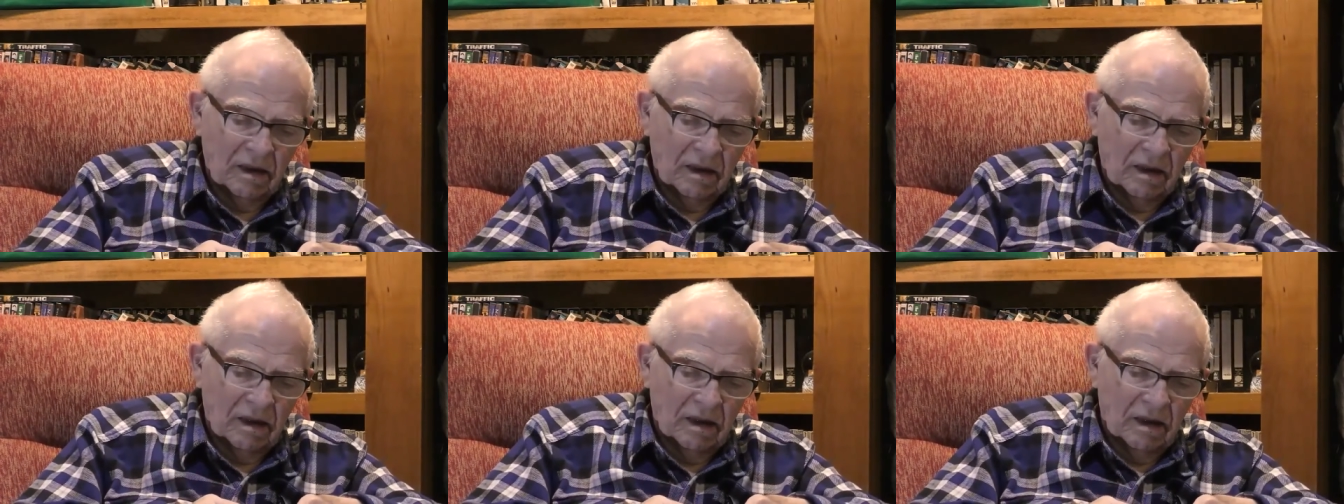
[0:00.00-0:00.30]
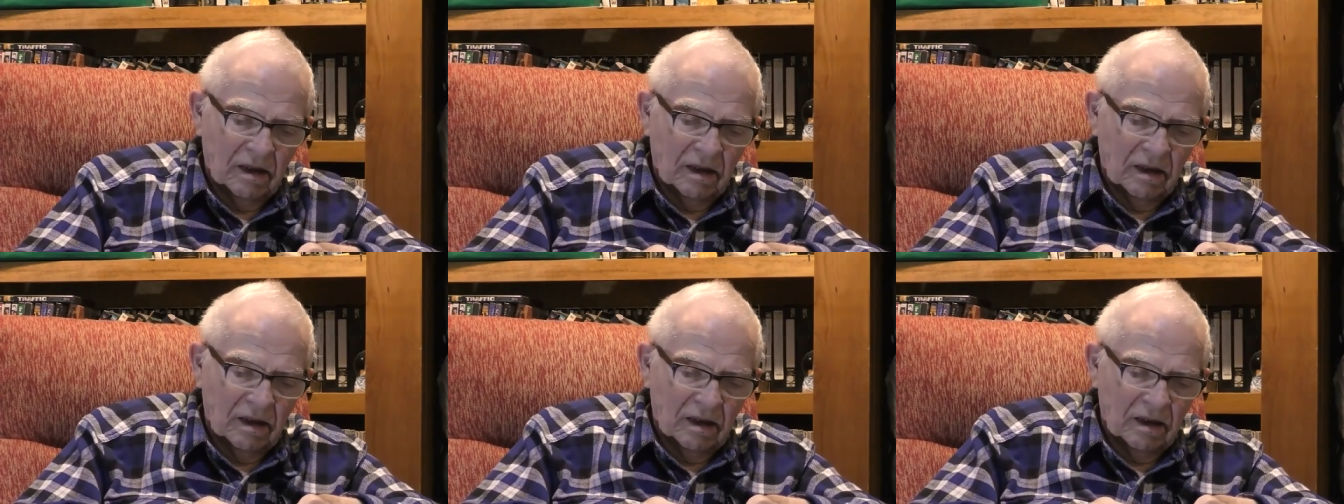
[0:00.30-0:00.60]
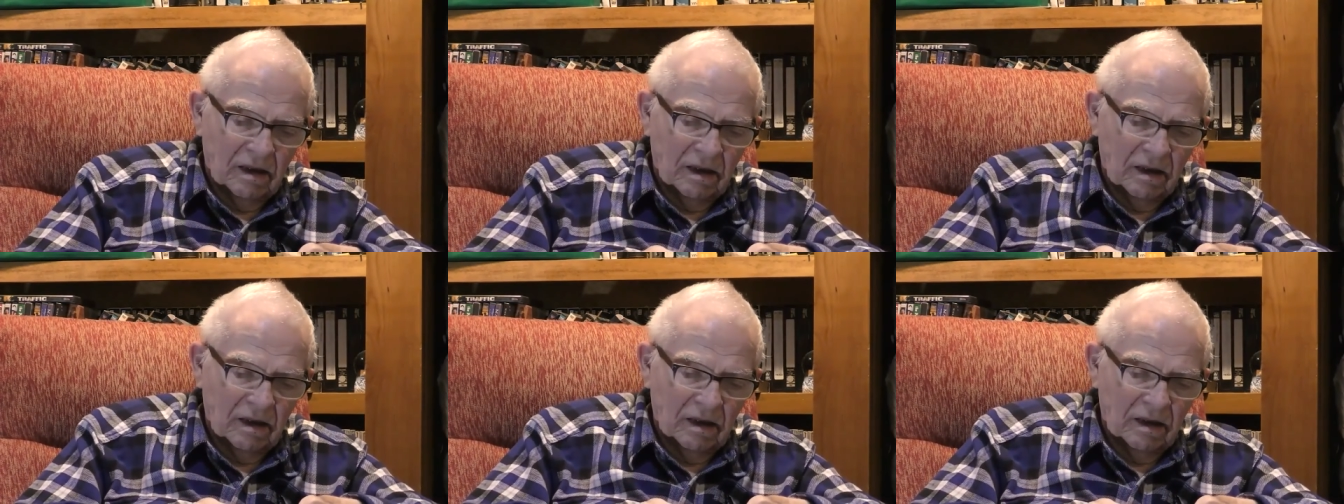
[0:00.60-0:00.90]
I'm not
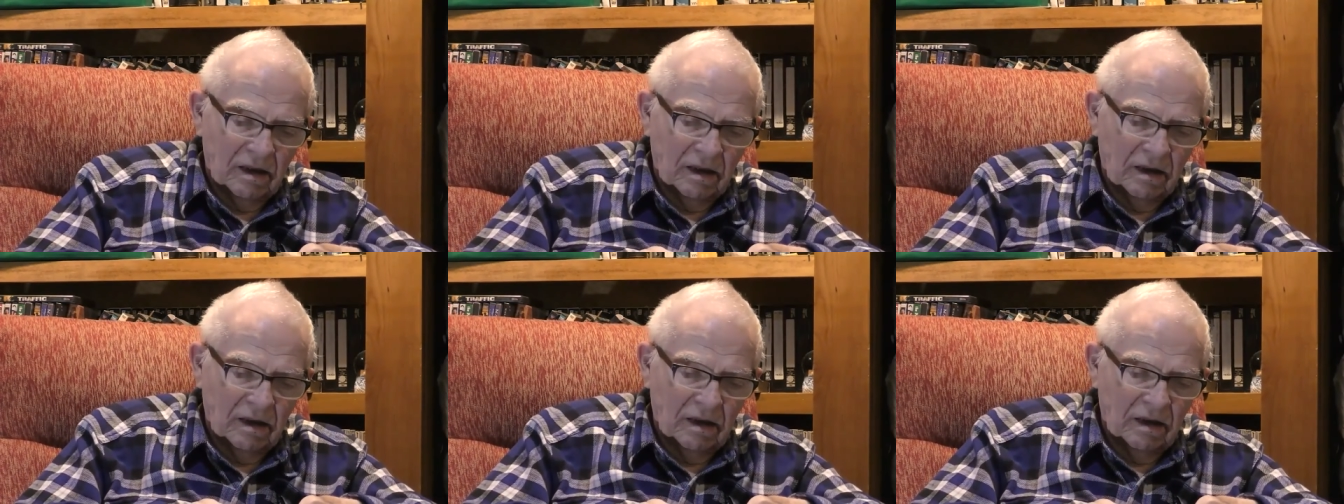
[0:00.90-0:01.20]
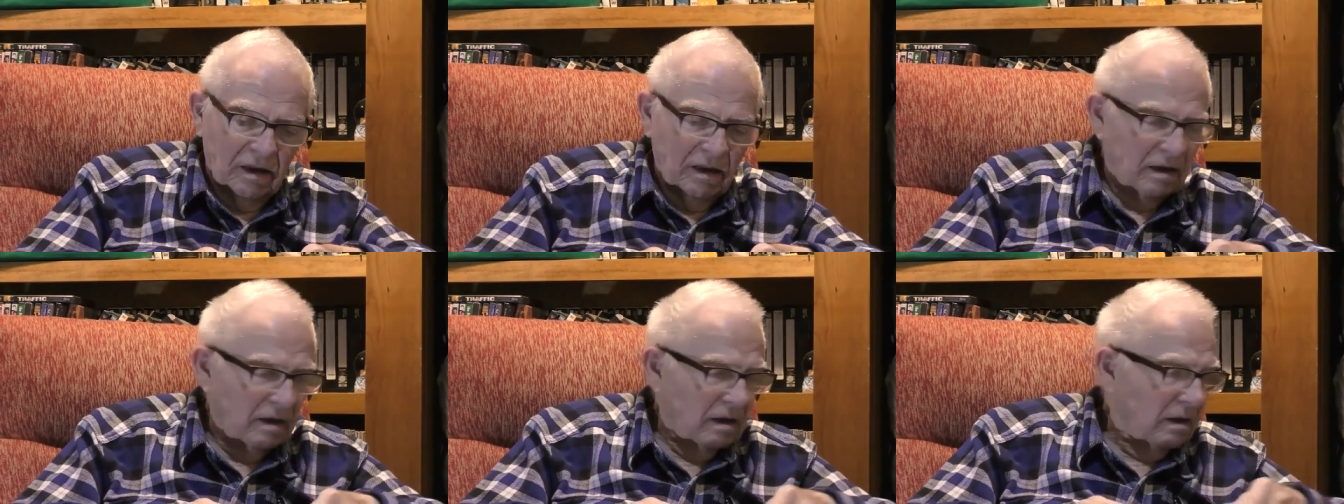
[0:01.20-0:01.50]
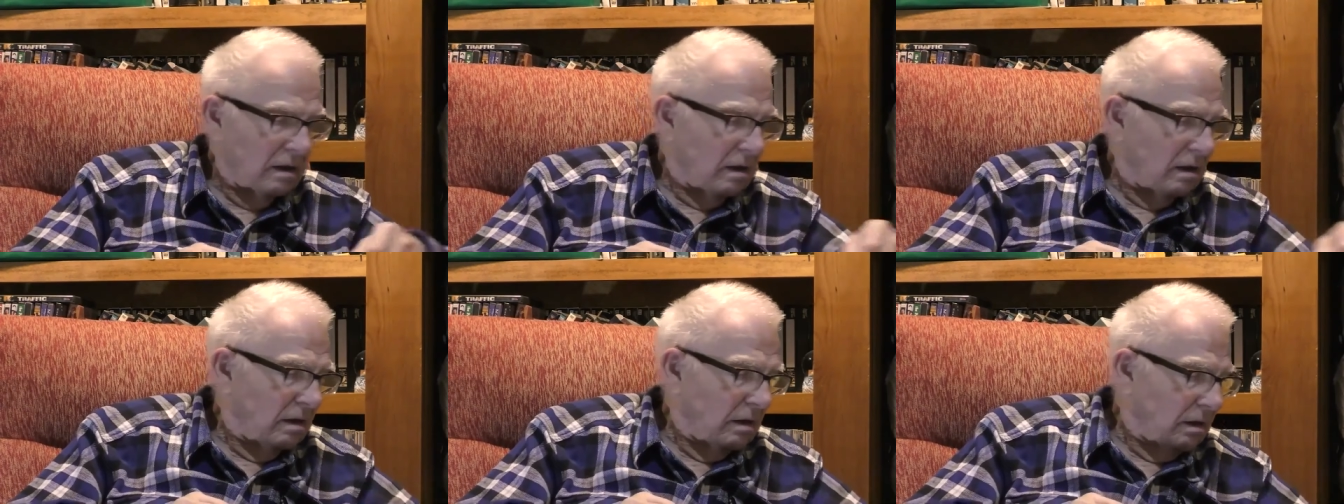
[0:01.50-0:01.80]
sure how
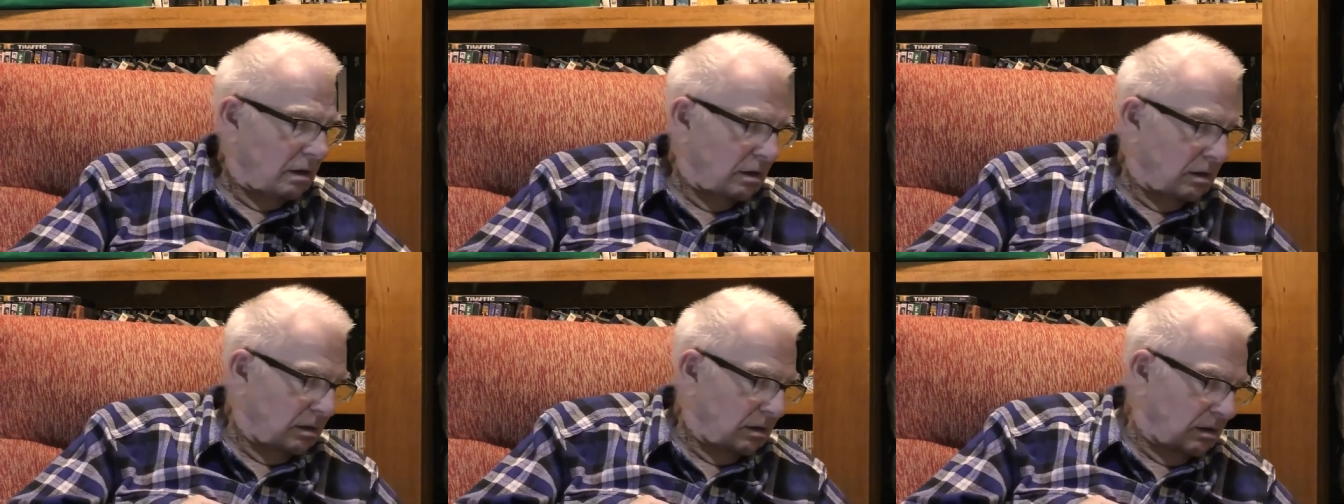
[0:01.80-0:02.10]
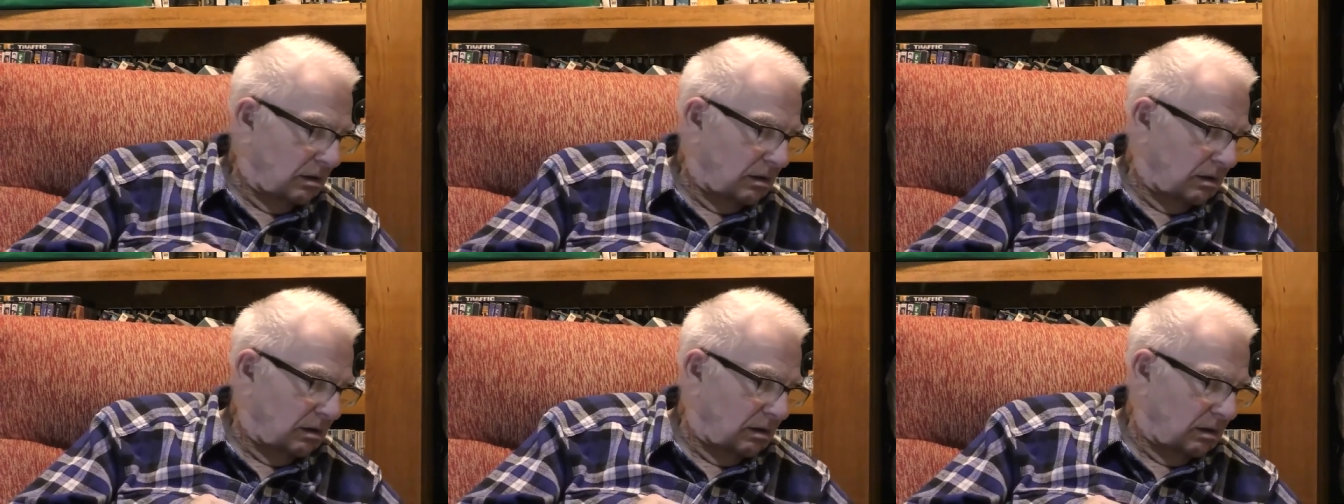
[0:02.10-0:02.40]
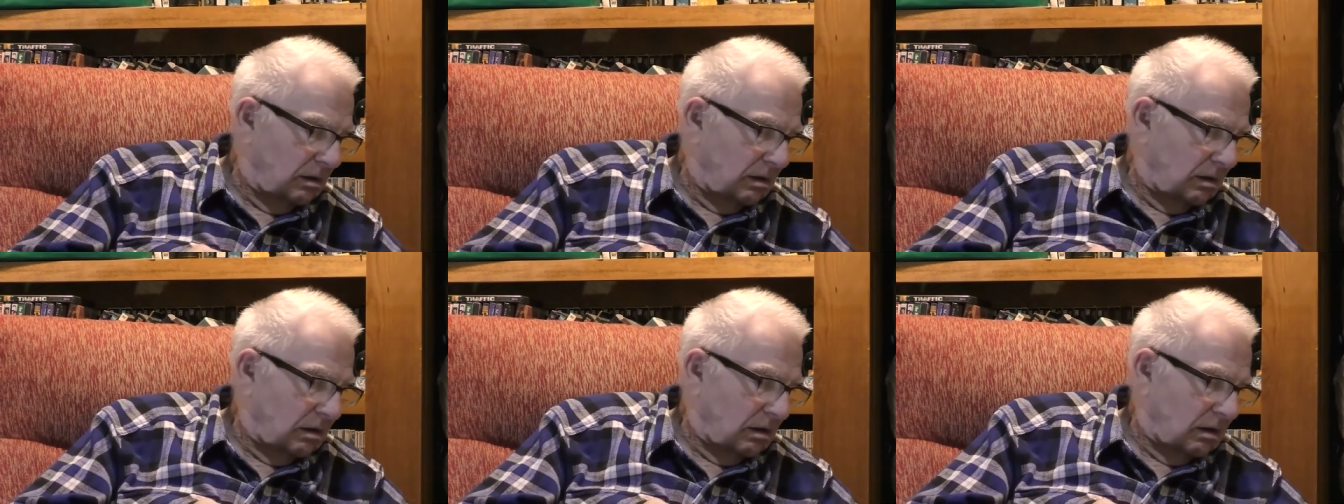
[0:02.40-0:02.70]
the data sets
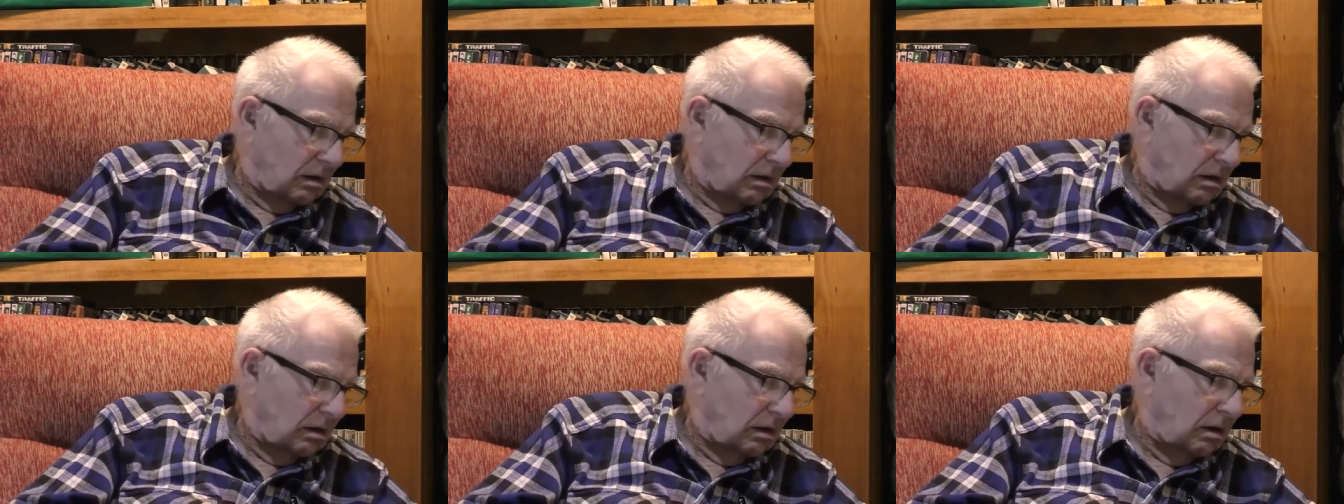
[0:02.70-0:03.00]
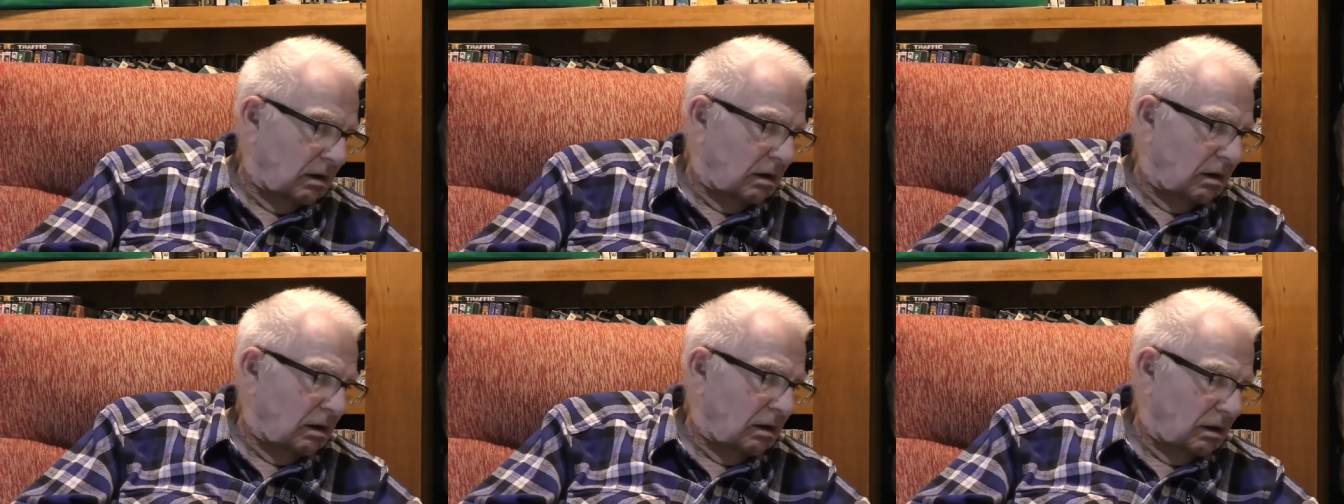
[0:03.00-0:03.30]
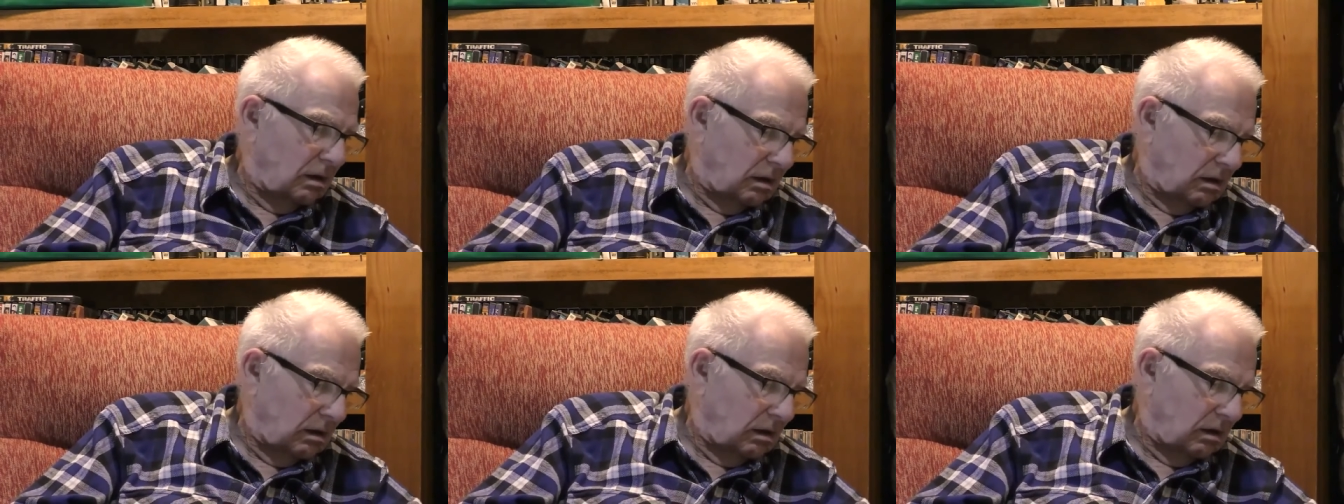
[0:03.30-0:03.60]

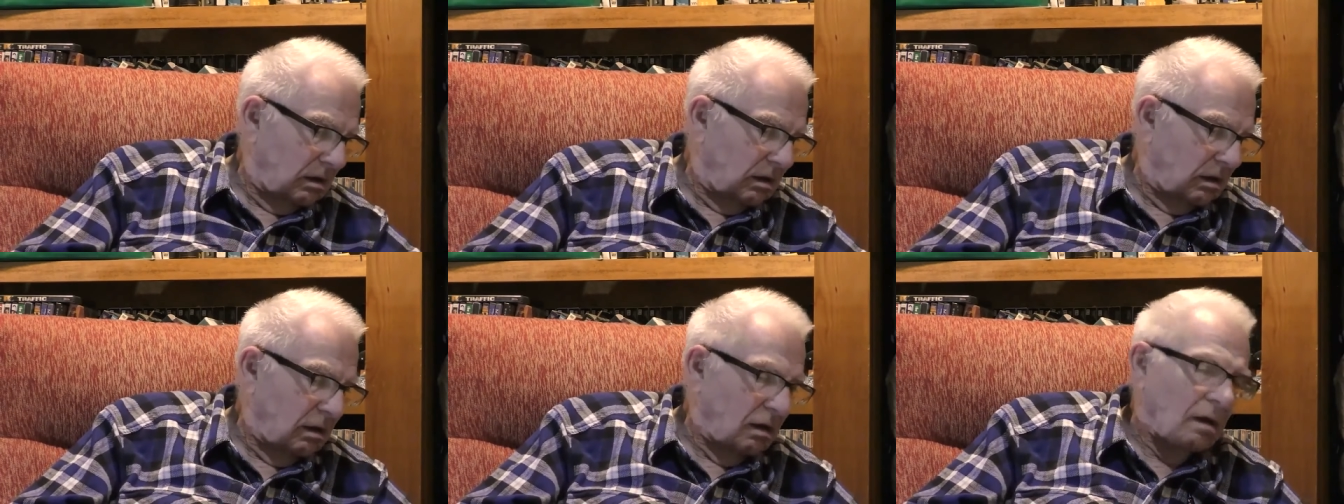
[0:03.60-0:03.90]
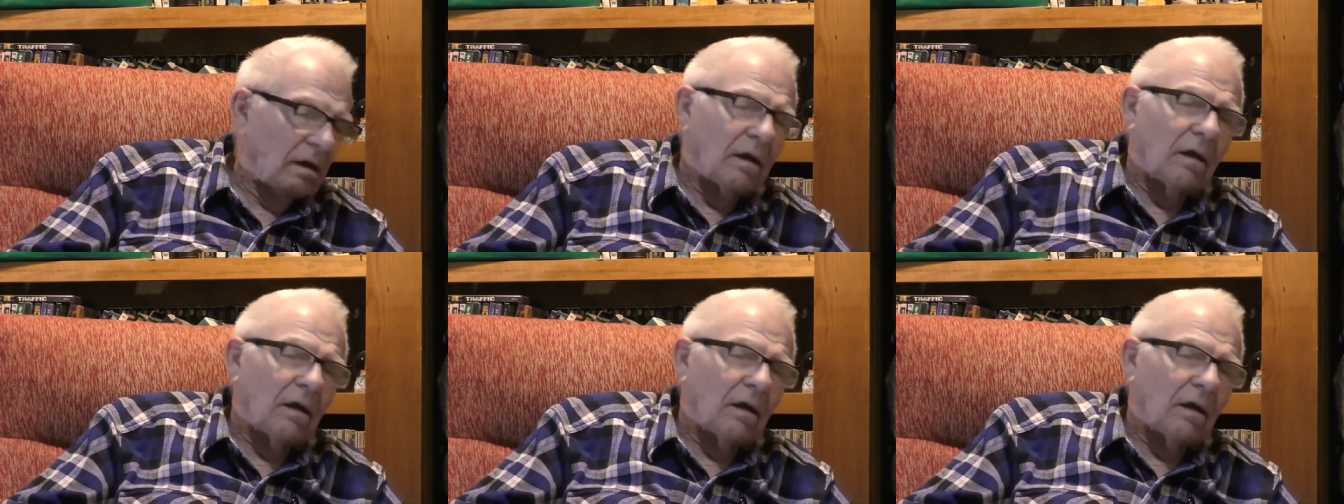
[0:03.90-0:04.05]
apply.